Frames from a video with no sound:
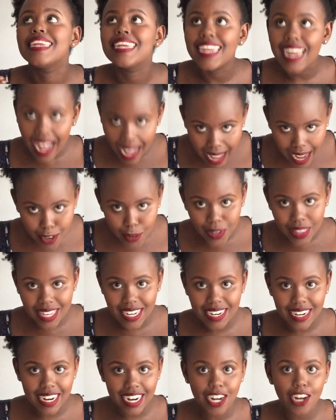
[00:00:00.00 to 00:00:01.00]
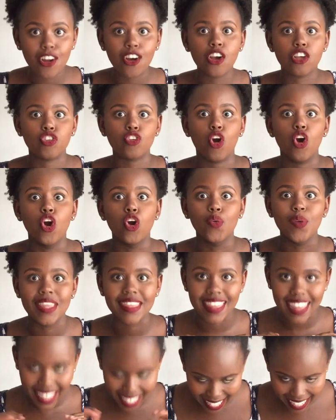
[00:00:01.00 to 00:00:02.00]
done with dreadlocks or
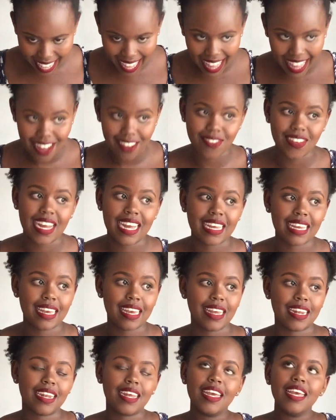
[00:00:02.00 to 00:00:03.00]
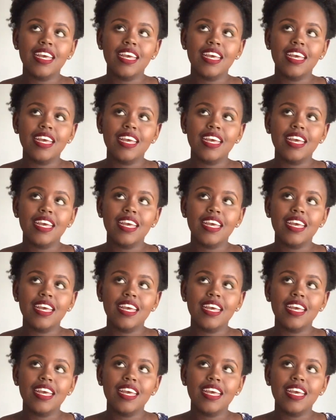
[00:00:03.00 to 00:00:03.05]
with hair ever again.